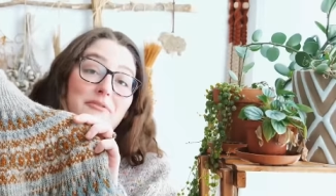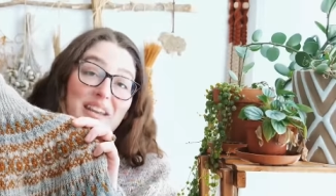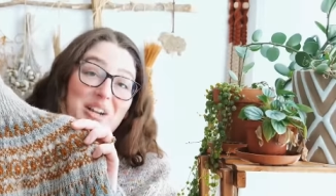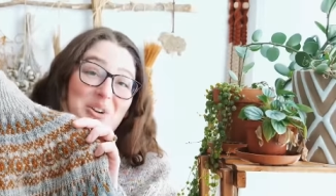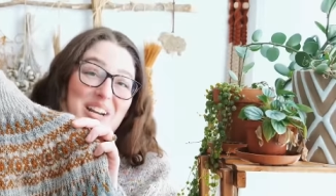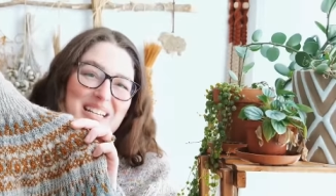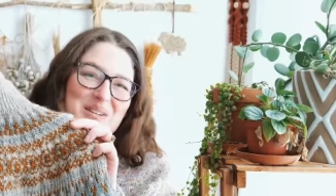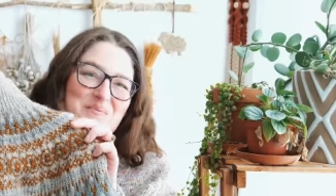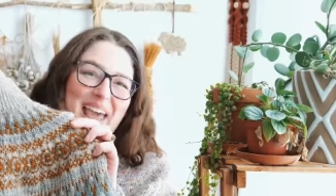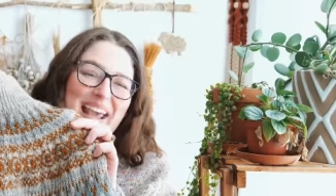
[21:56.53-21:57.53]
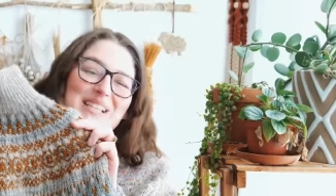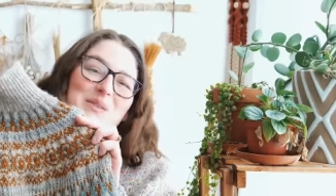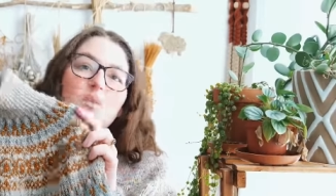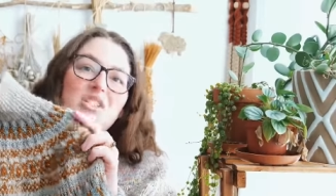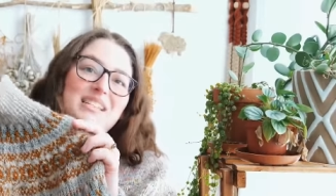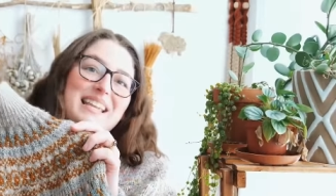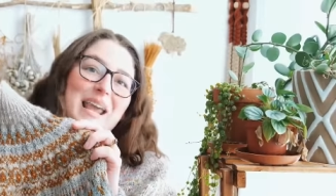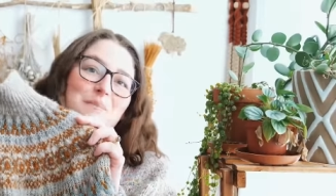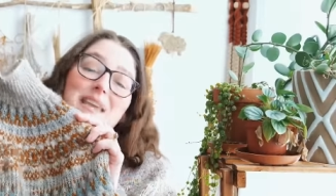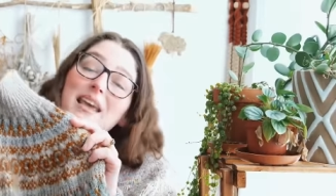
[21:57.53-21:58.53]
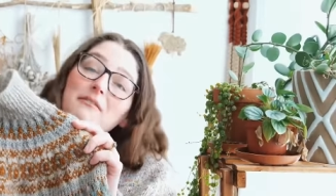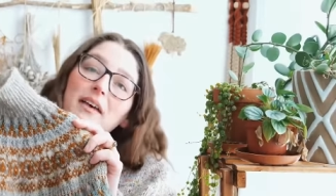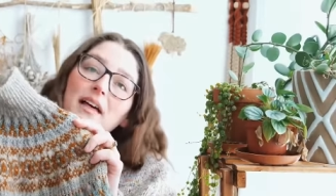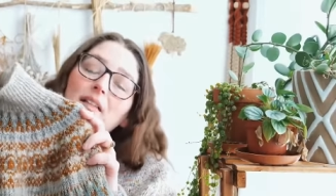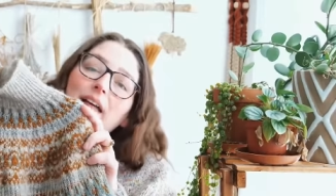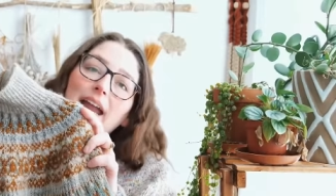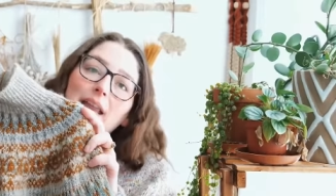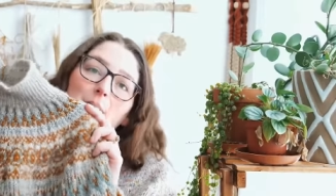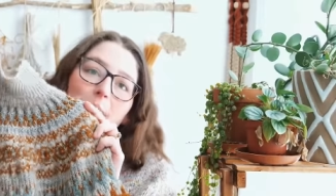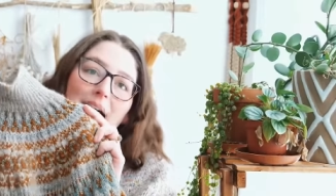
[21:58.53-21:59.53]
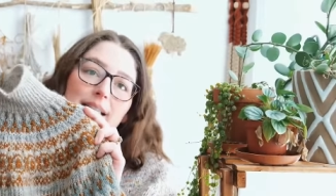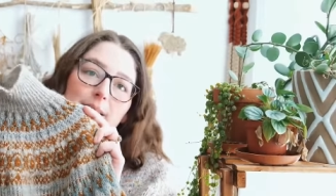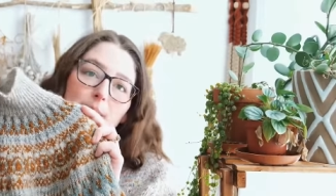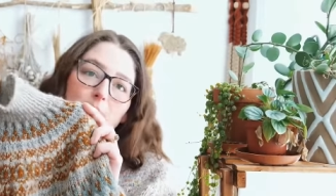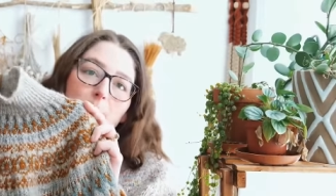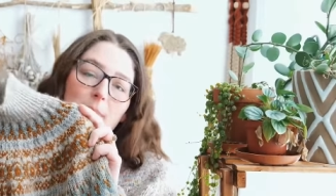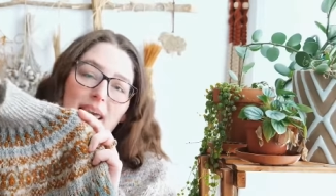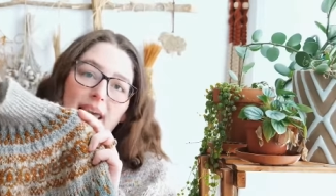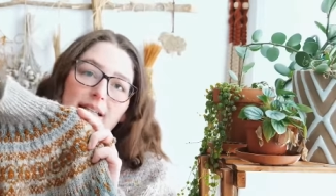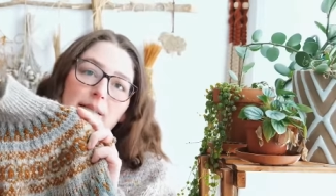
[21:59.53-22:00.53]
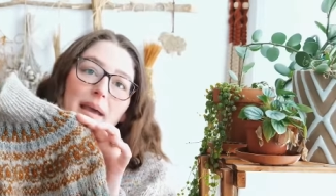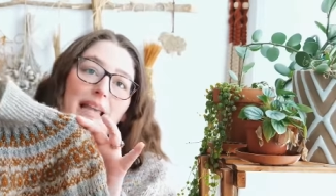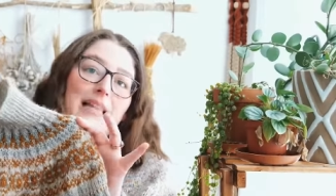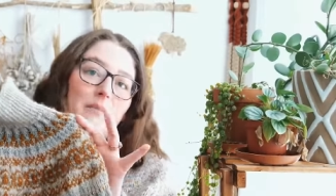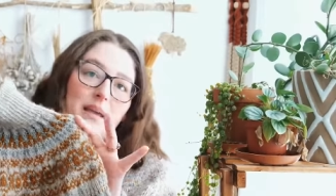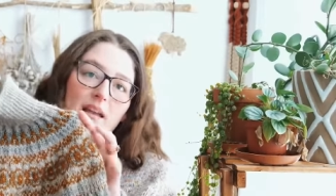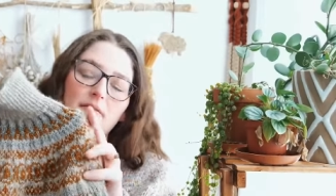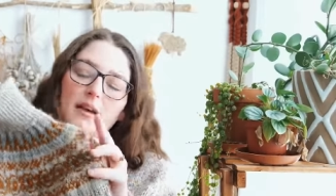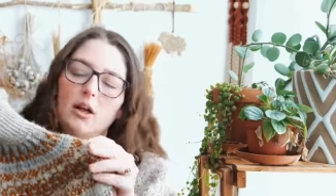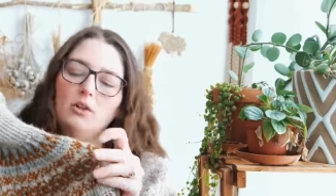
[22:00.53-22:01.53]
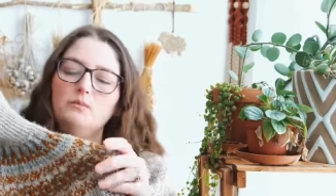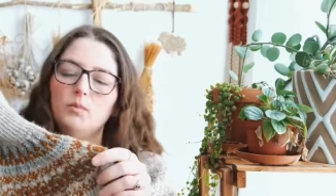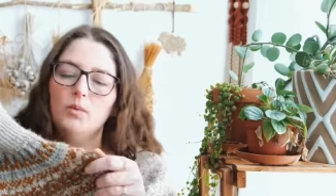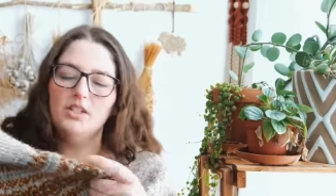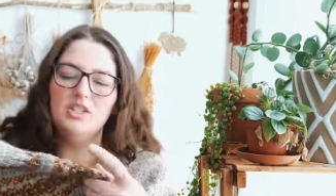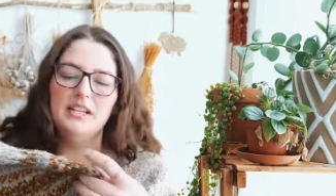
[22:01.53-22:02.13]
fingering base, which is a BFL and Massim mix, mainly BFL, which